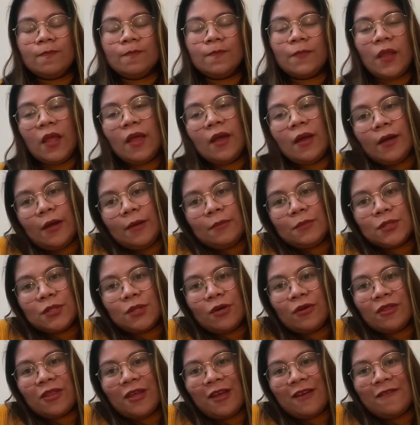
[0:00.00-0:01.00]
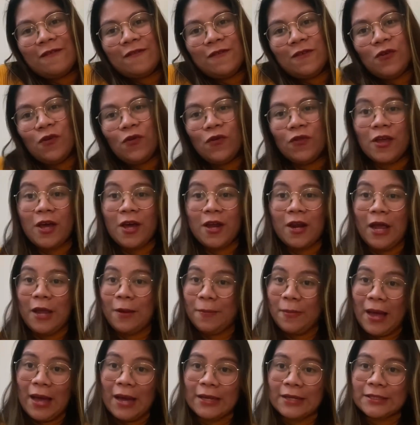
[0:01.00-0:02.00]
yeah, I'm so thankful that I
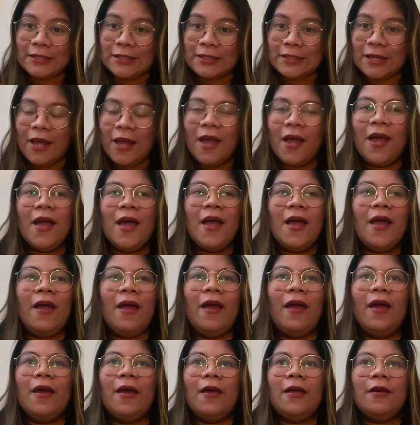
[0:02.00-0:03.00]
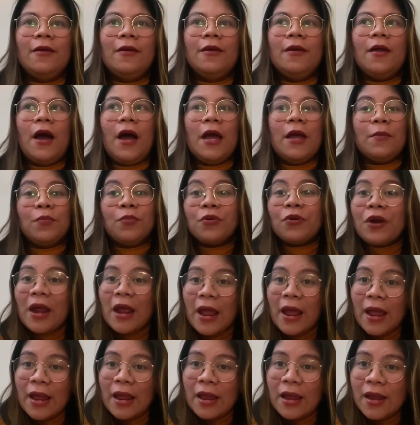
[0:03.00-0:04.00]
passed. And I
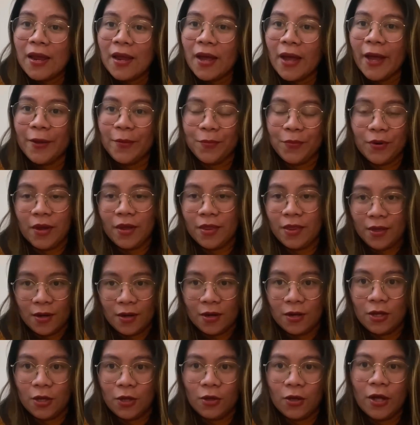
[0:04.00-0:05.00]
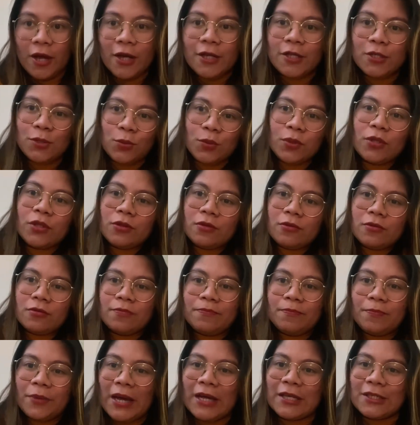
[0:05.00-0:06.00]
pray that you guys will
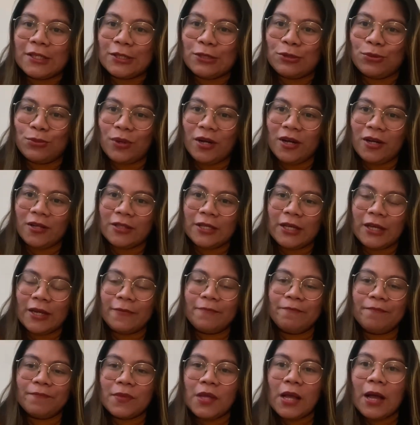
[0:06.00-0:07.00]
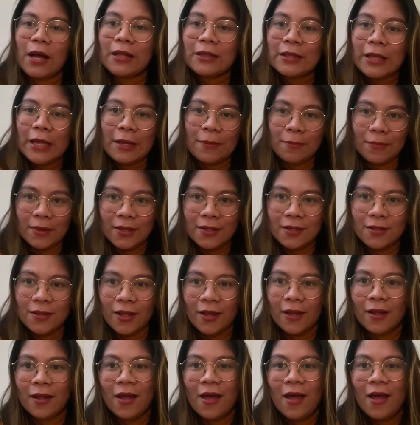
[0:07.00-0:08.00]
pass as well. Like, claim it.
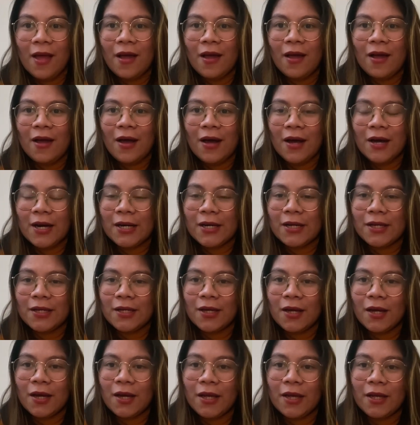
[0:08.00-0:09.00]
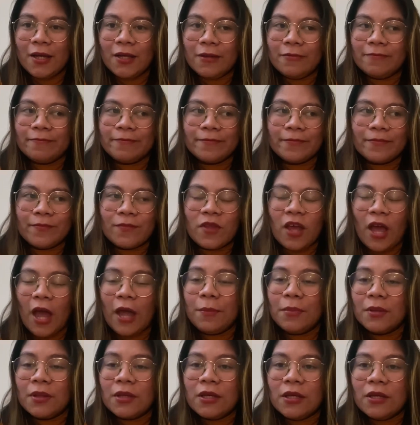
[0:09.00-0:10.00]
Like, I
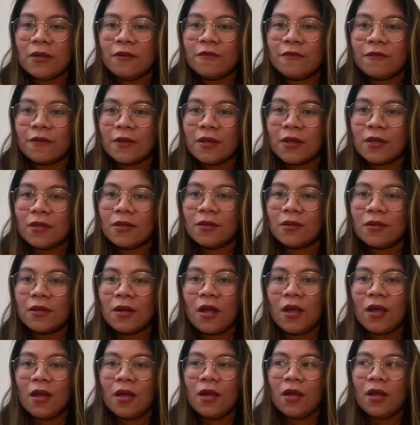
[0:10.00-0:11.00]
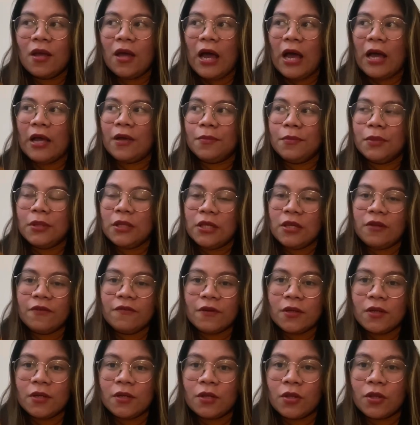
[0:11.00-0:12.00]
believe in
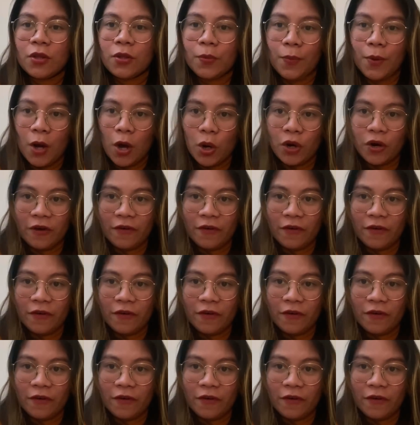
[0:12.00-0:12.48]
the power